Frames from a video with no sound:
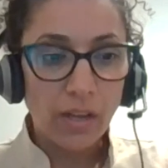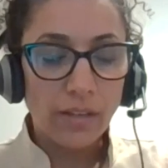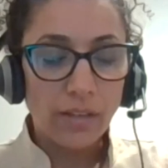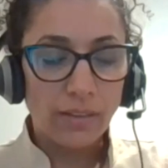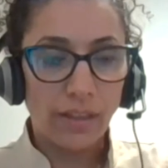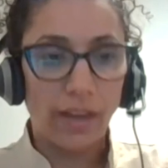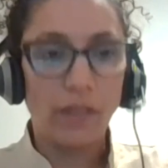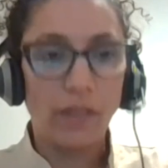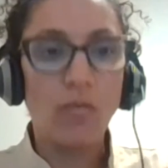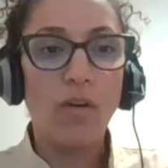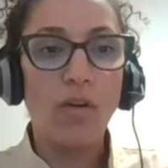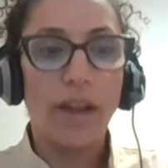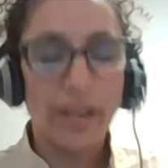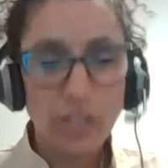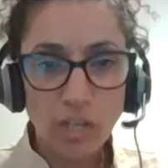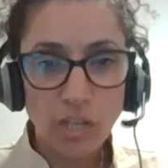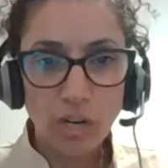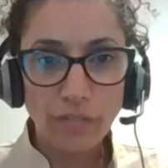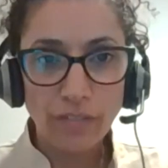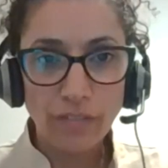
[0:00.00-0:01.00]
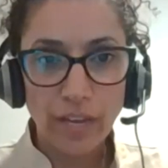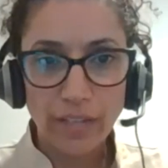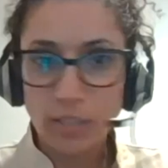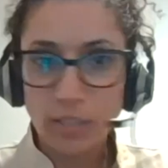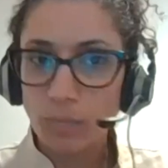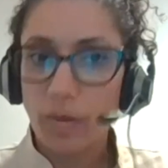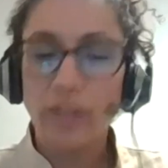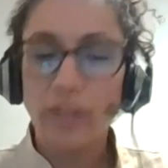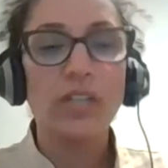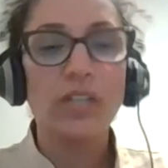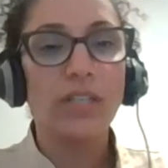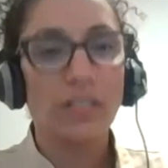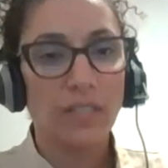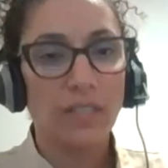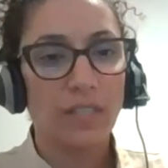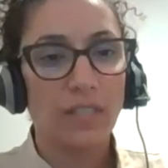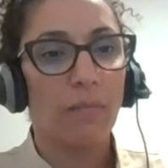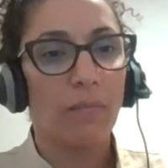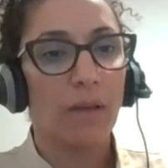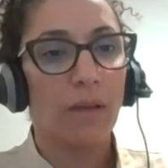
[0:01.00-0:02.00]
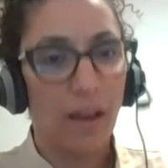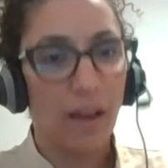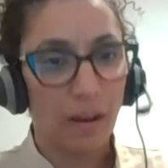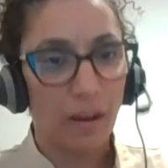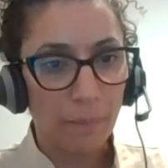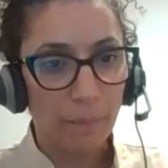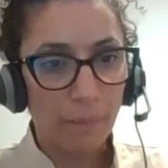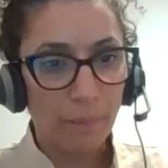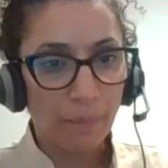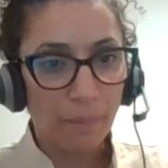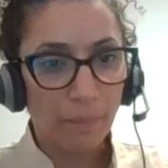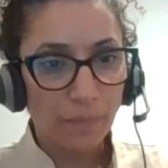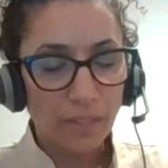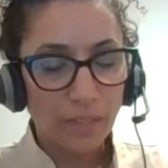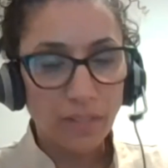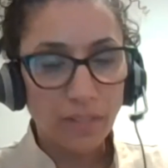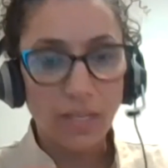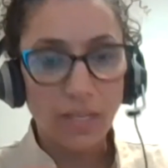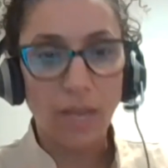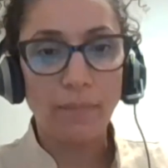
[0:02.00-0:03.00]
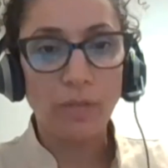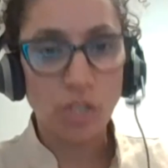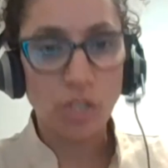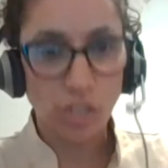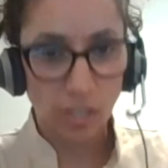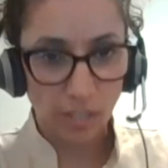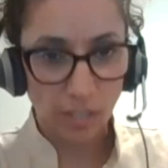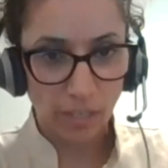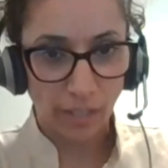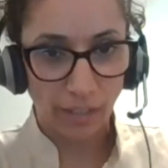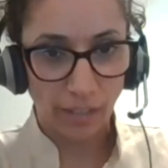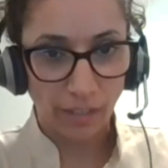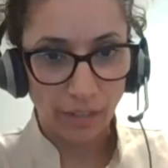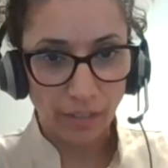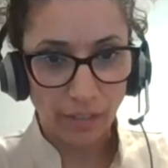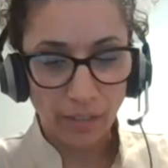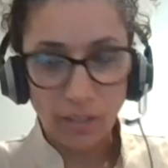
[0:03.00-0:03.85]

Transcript: the regulation of the expression is similar, same machinery.